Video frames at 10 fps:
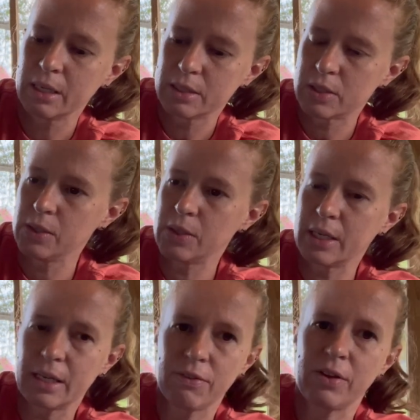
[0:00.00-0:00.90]
so you can
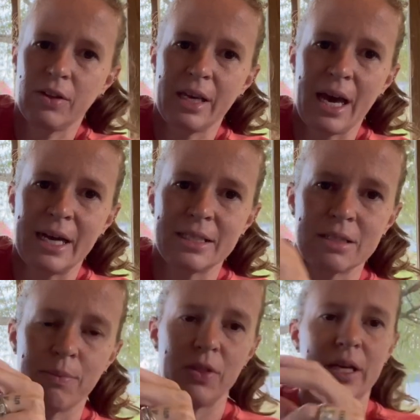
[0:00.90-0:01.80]
definitely add
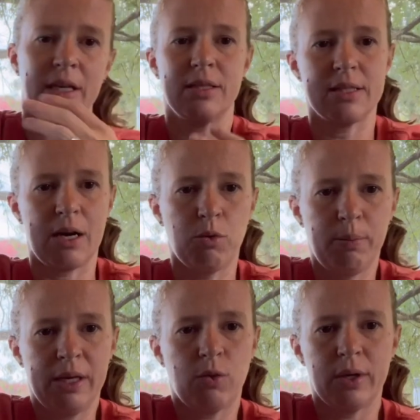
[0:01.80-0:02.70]
some things that will
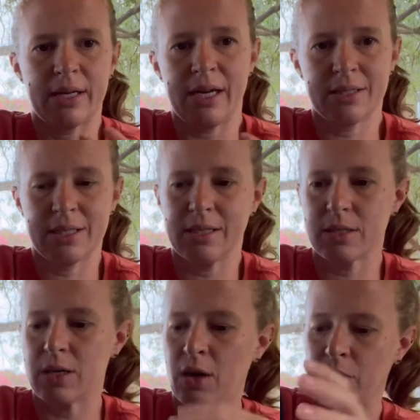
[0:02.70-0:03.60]
be quick
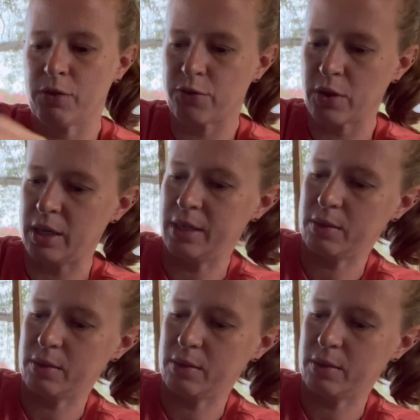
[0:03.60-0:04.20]
access on the front